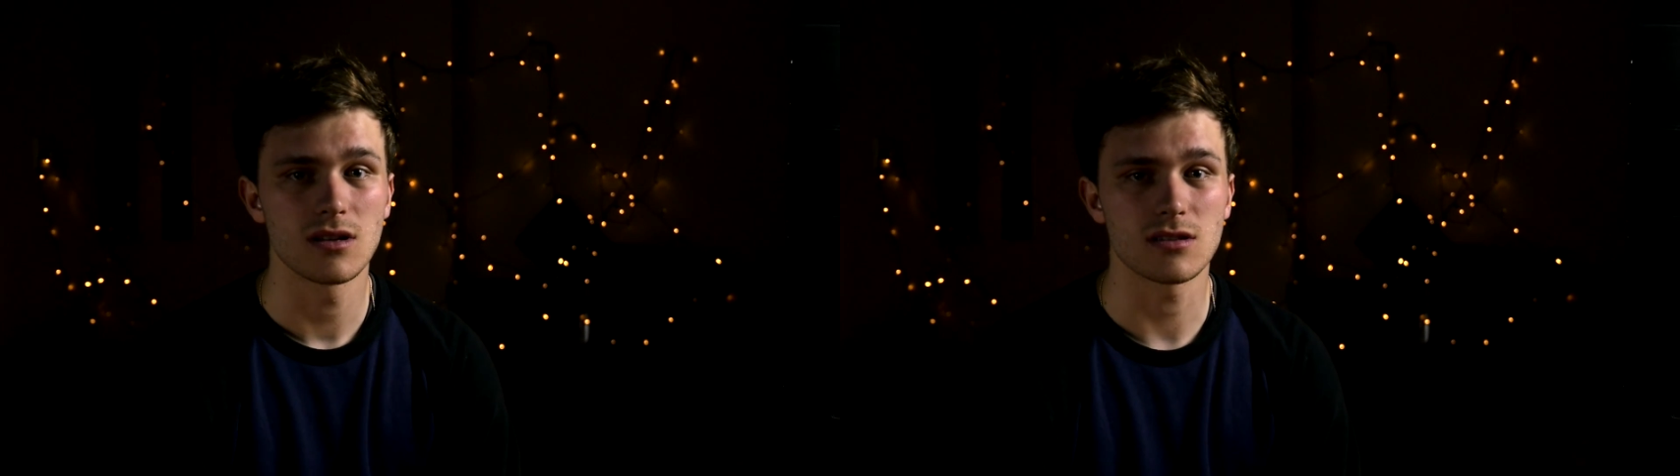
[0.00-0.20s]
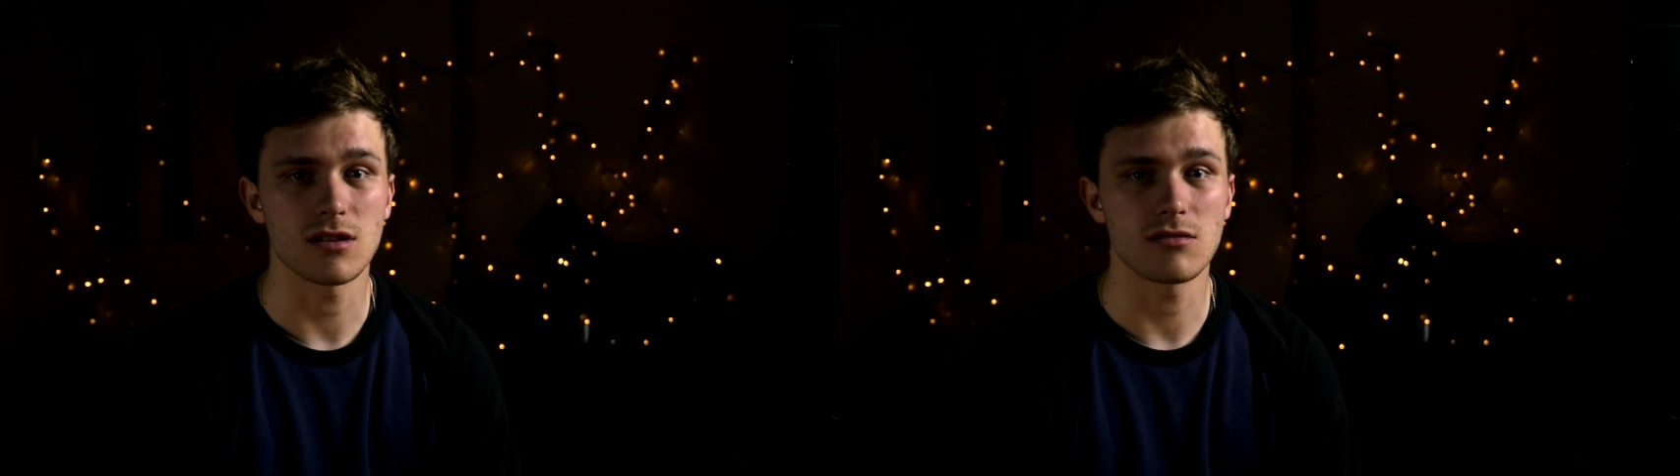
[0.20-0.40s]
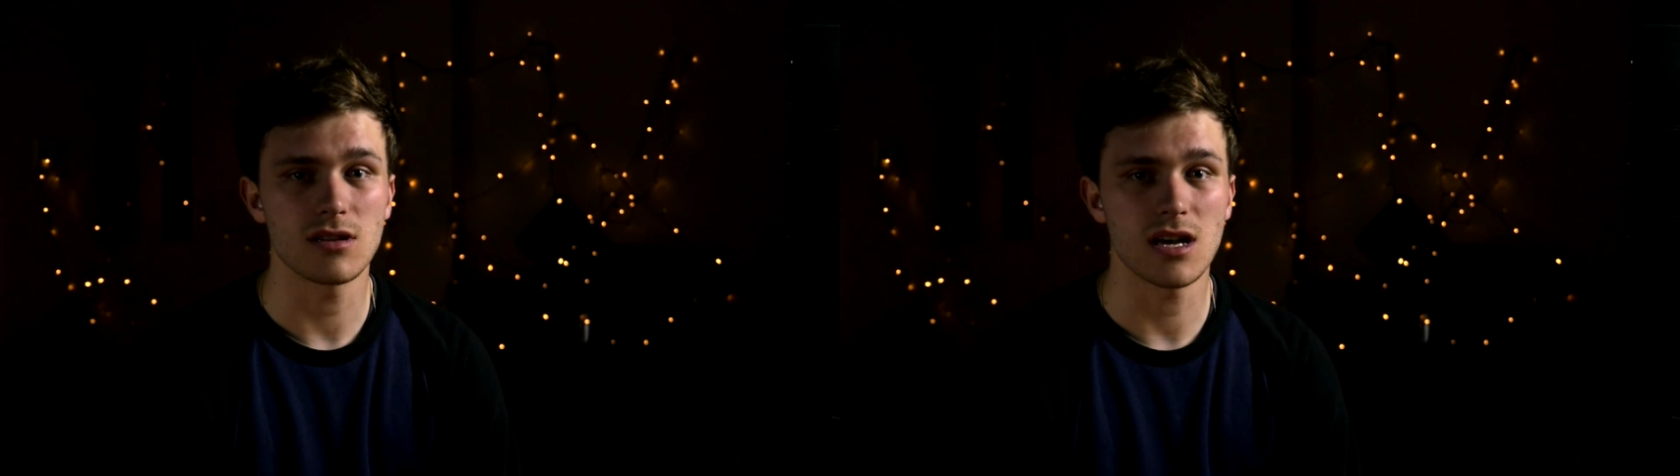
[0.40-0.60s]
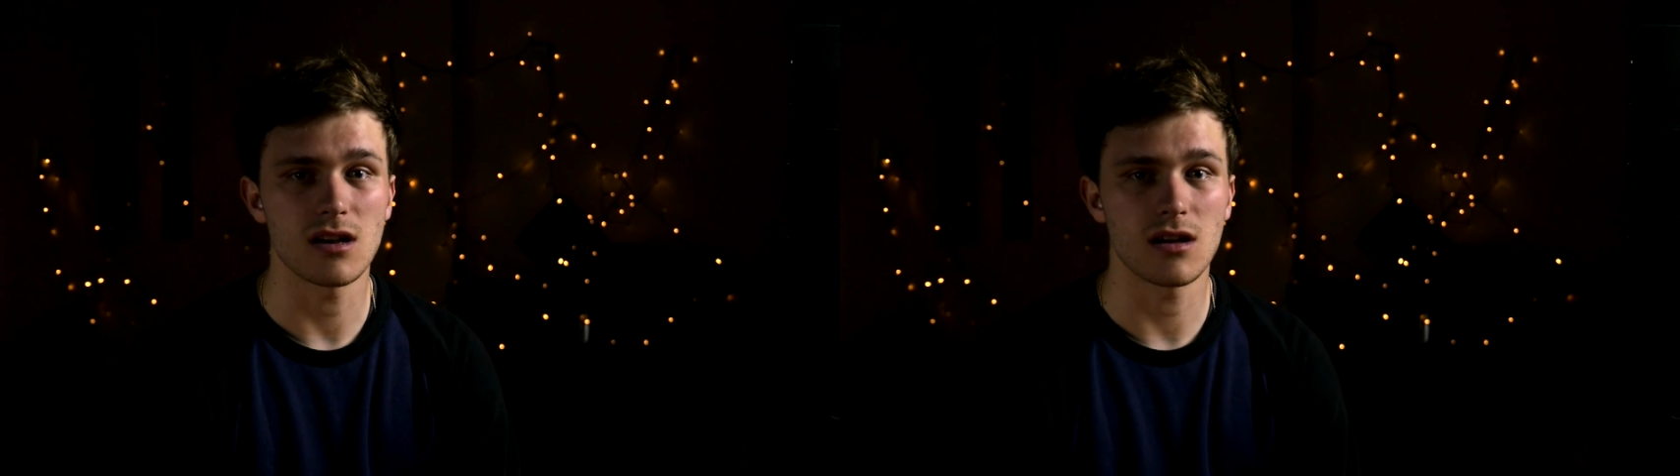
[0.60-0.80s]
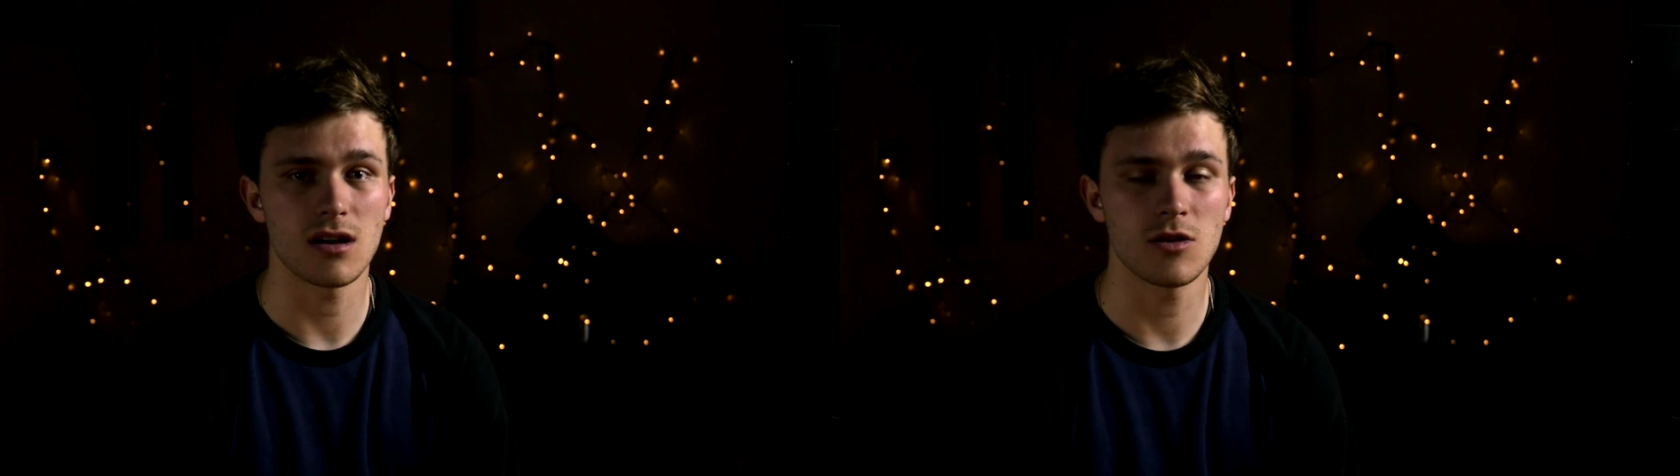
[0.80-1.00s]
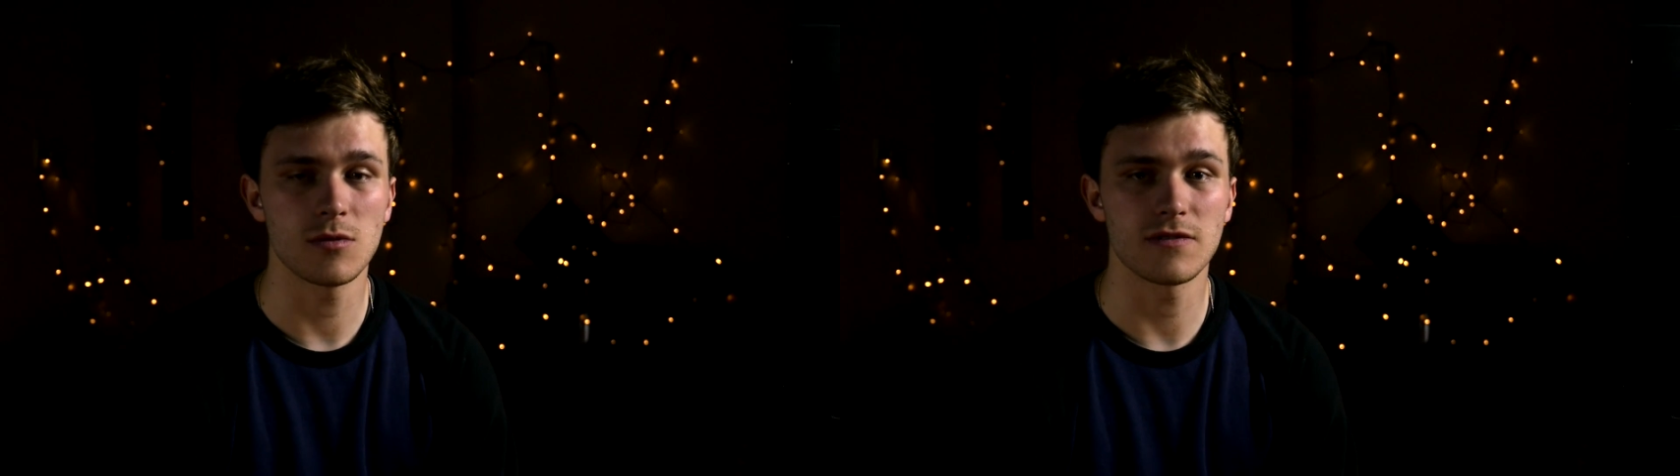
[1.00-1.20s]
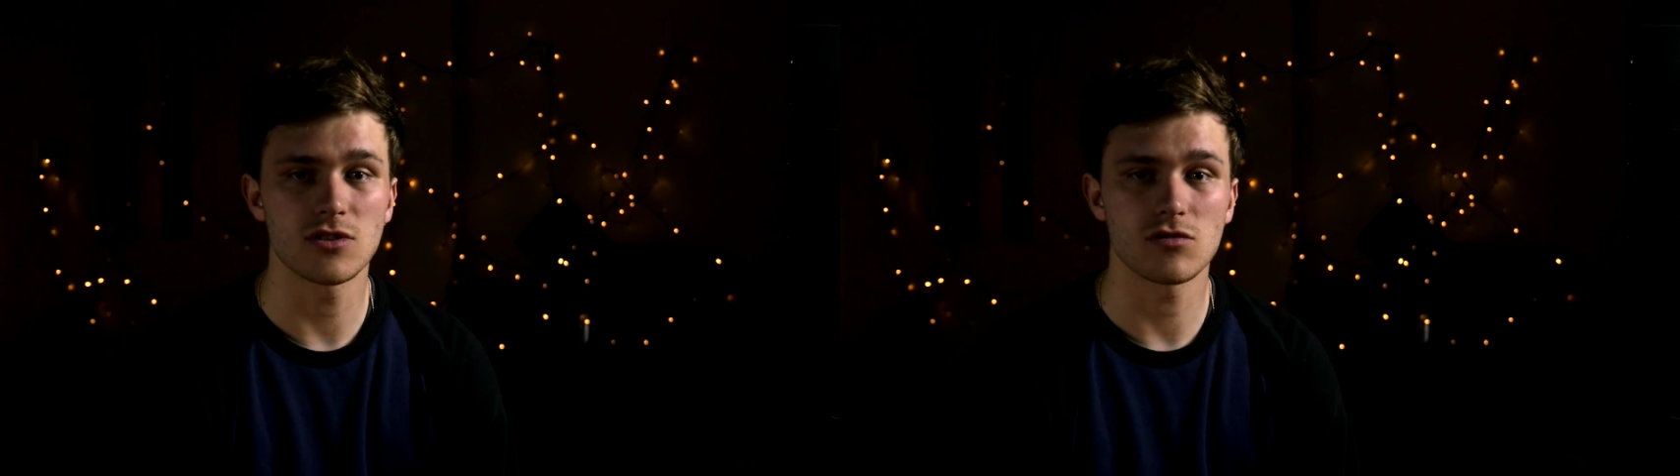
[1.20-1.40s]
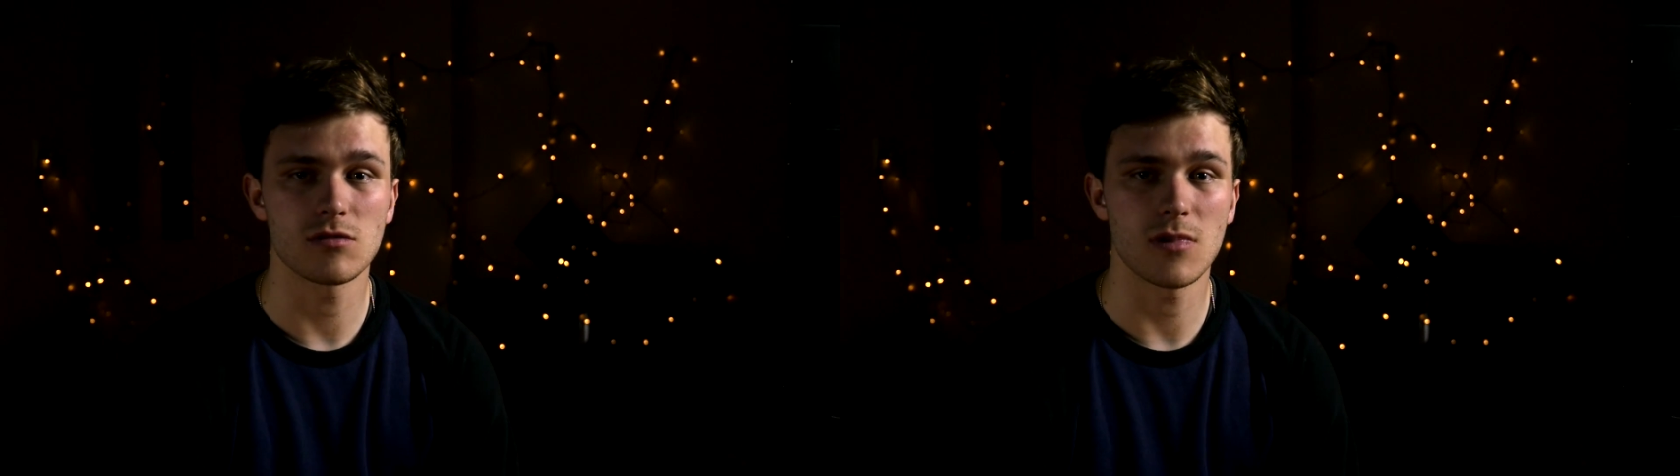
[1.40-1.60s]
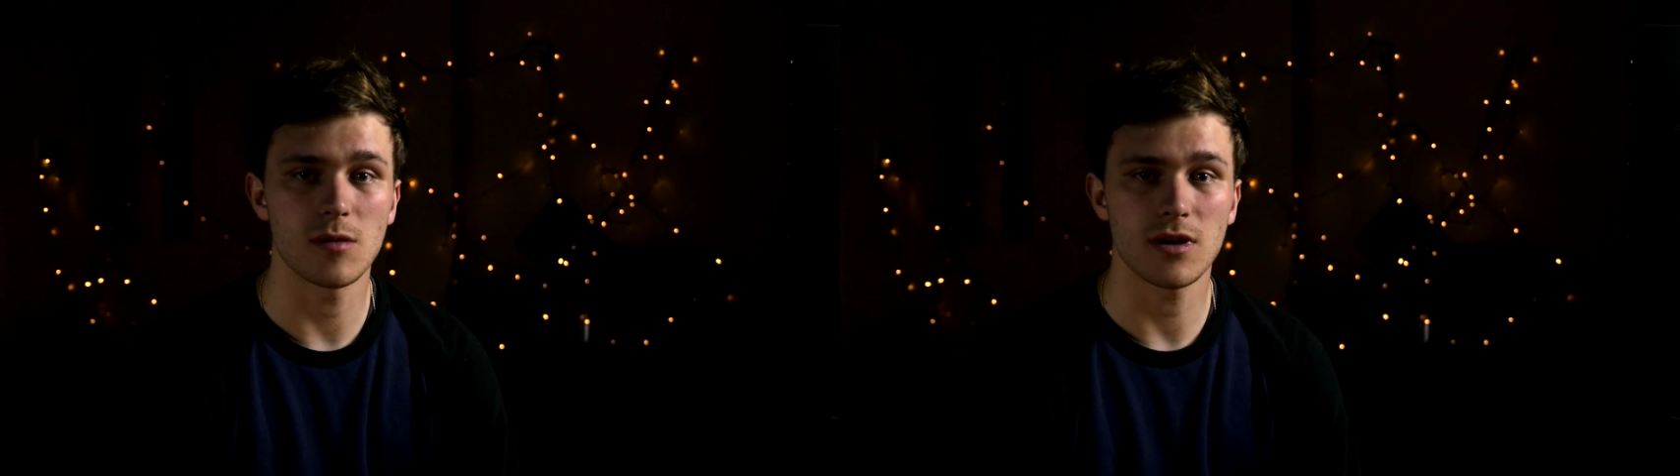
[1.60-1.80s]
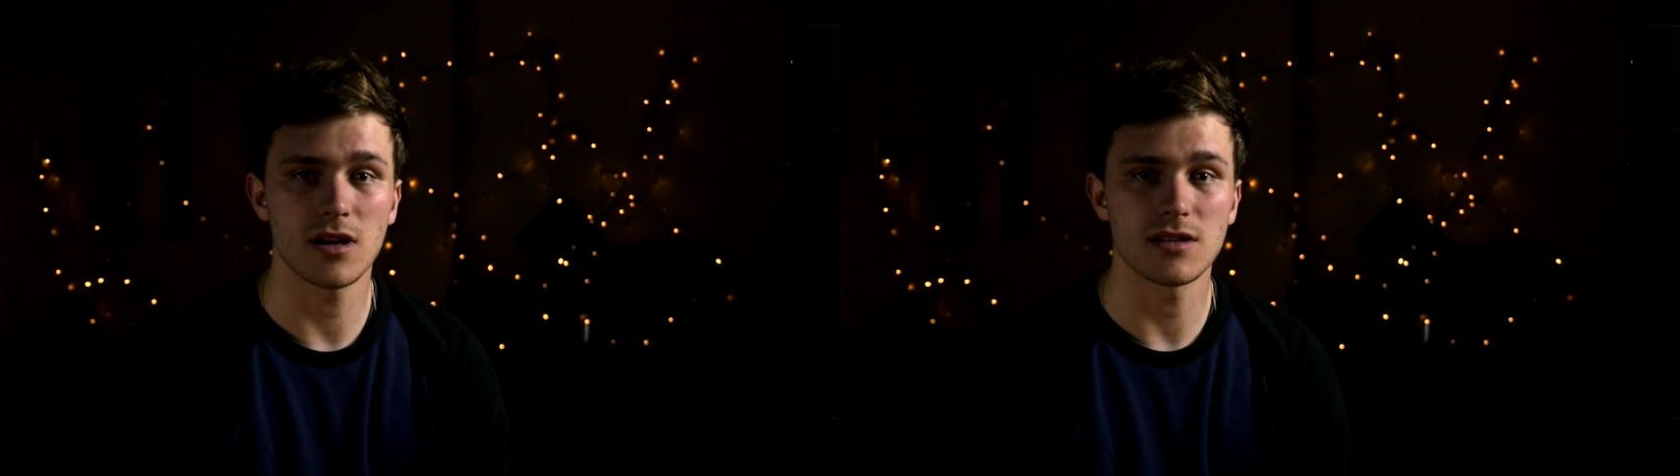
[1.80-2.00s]
So yeah, I hope you've enjoyed
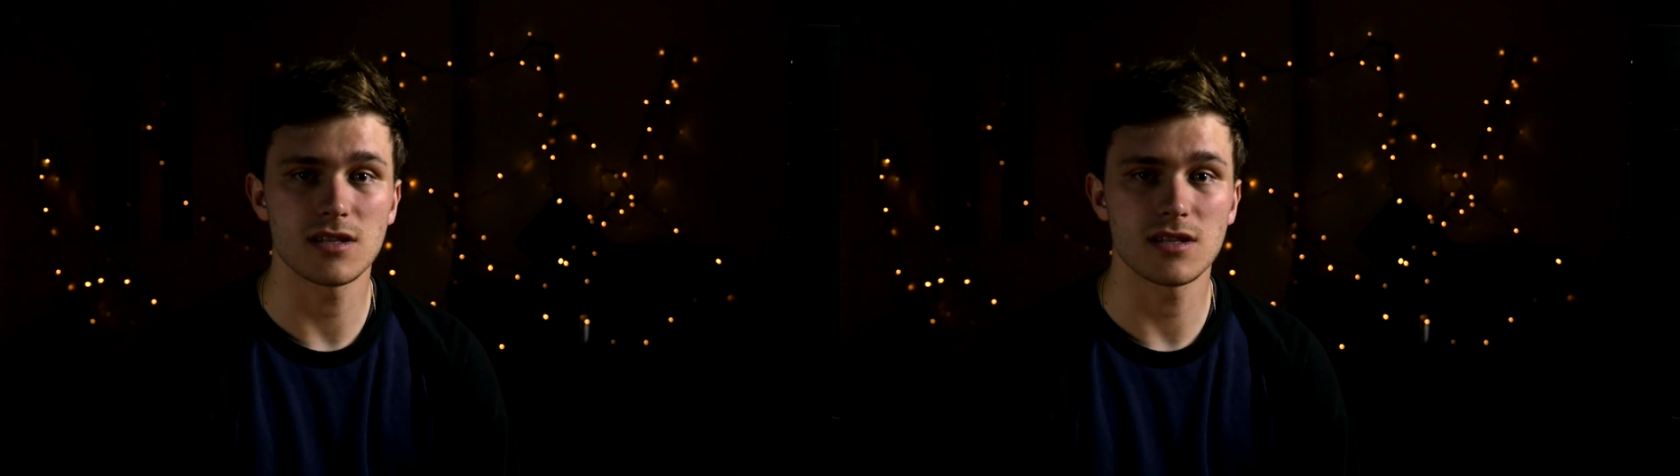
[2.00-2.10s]
my behind the